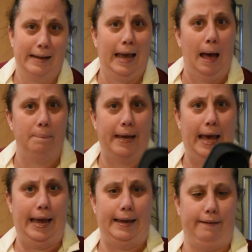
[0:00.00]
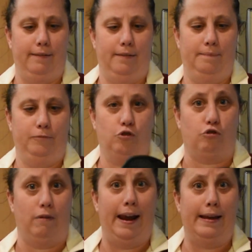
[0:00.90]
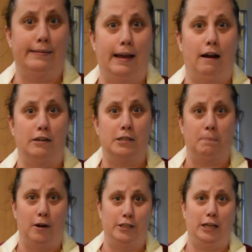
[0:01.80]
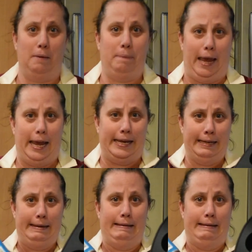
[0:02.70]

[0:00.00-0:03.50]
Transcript: cupcake trays are supposed to be